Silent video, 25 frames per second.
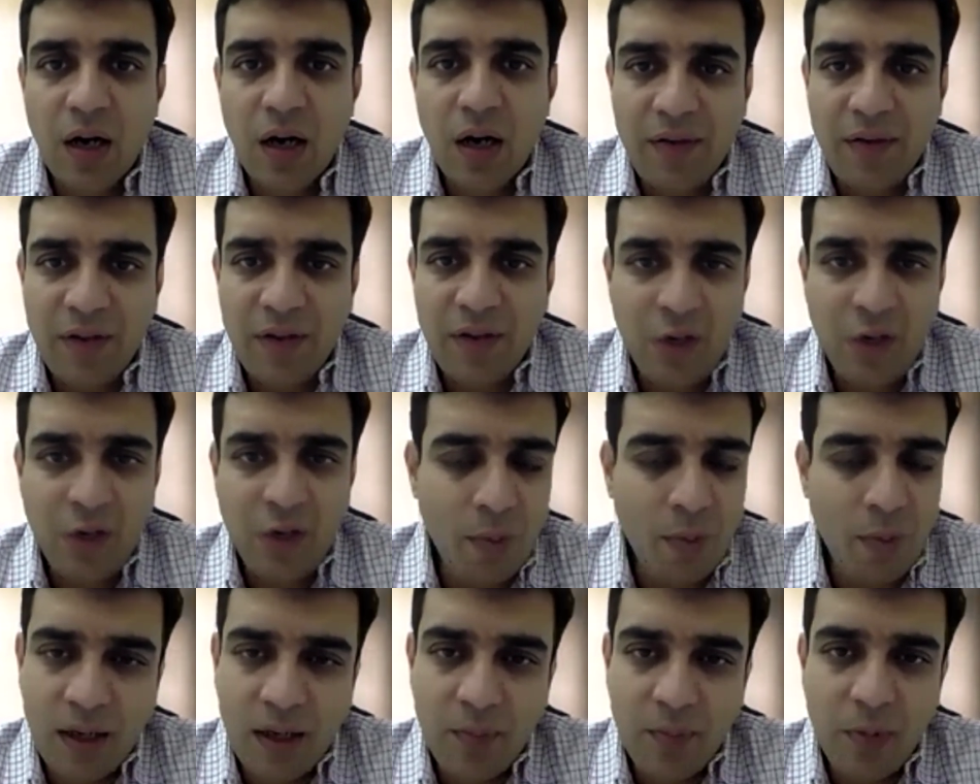Revenue
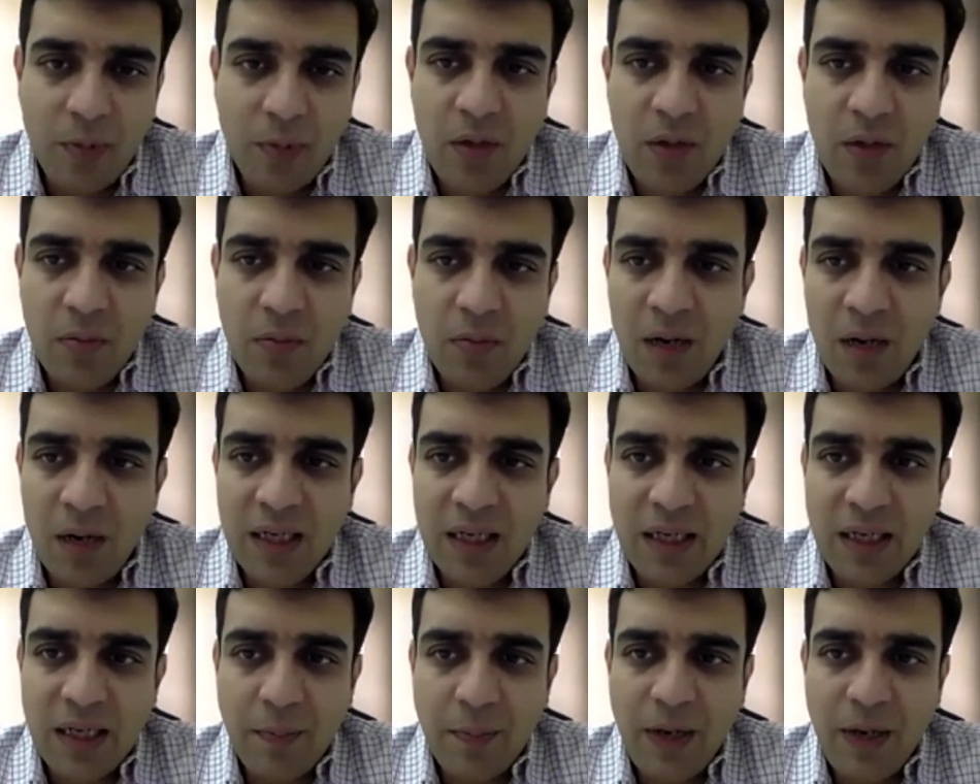multiple
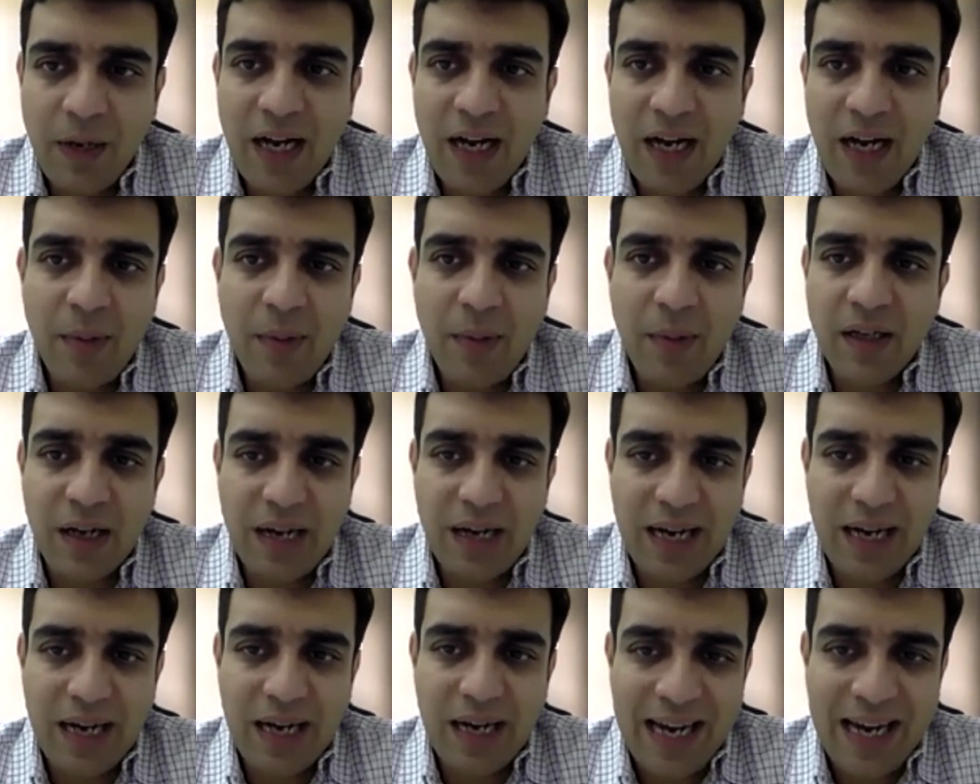multiplied by
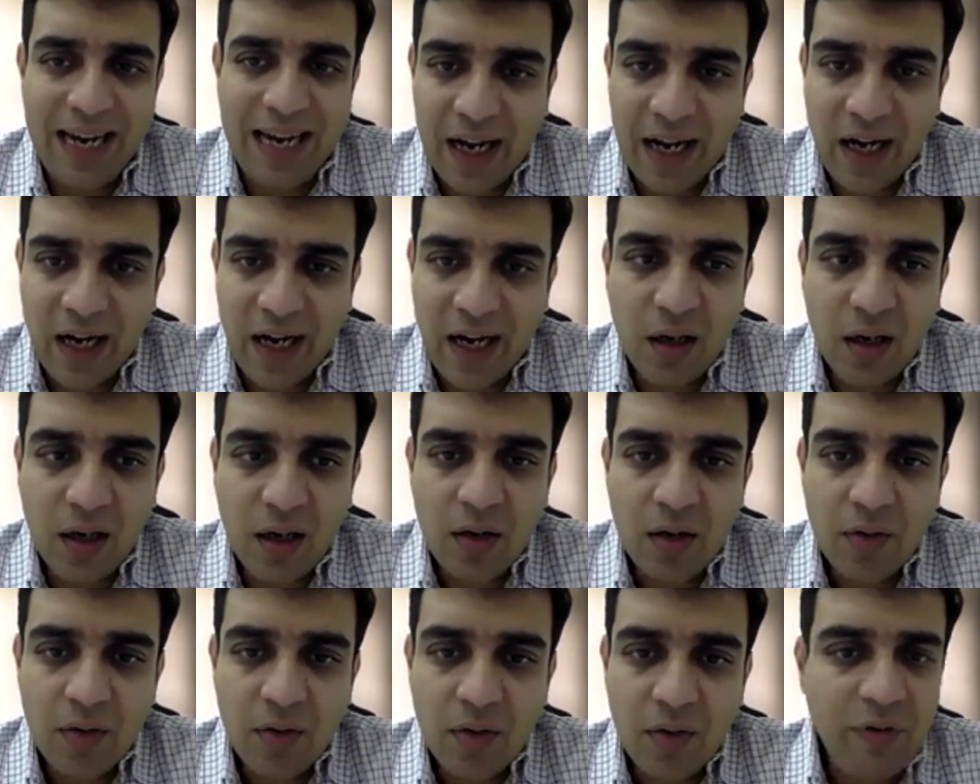the ARR
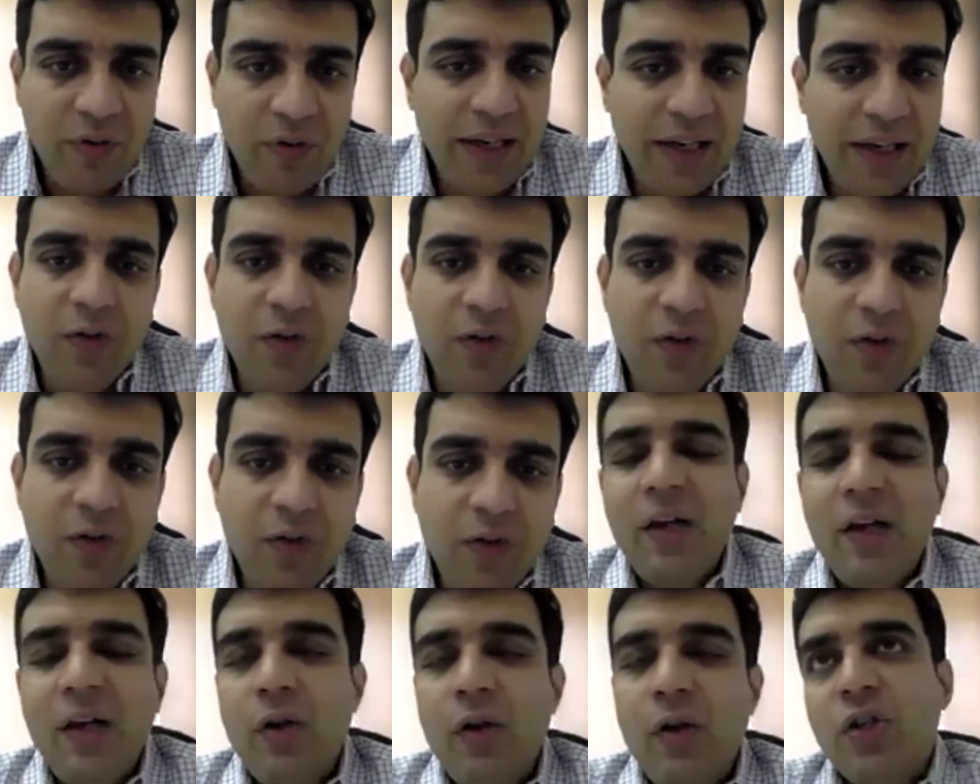will give you a
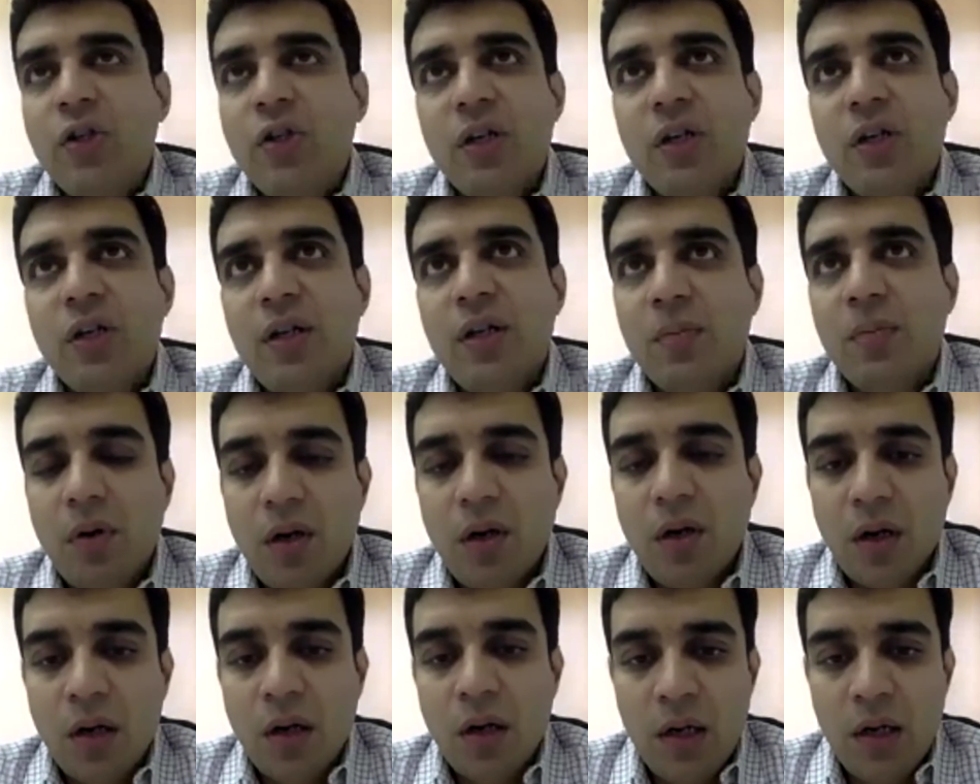valuation
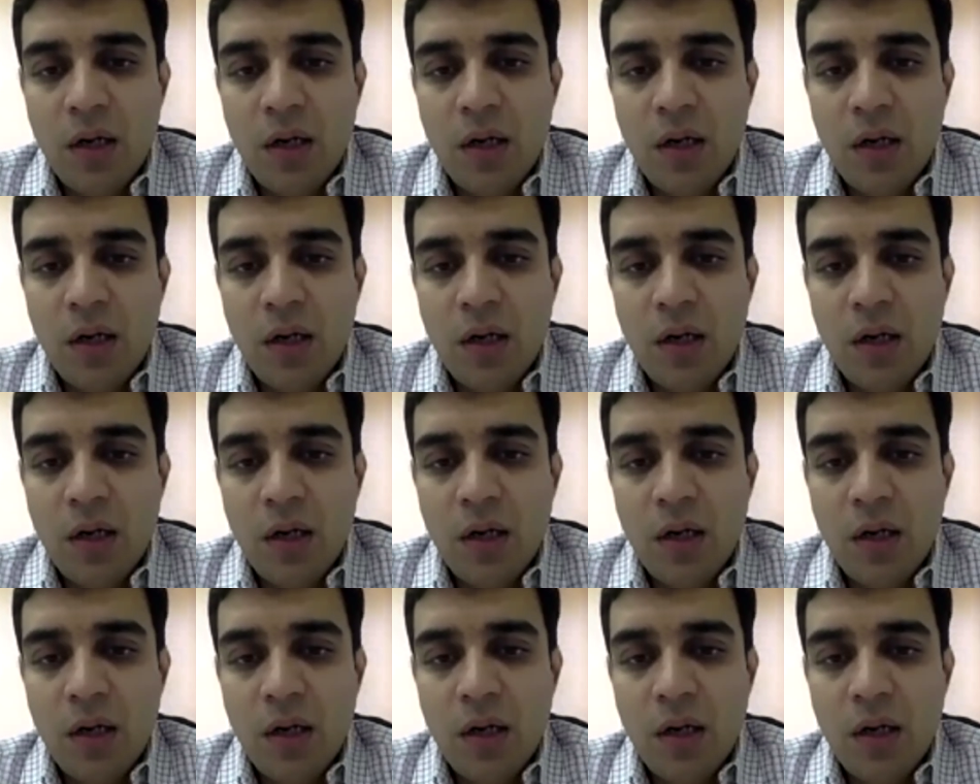number.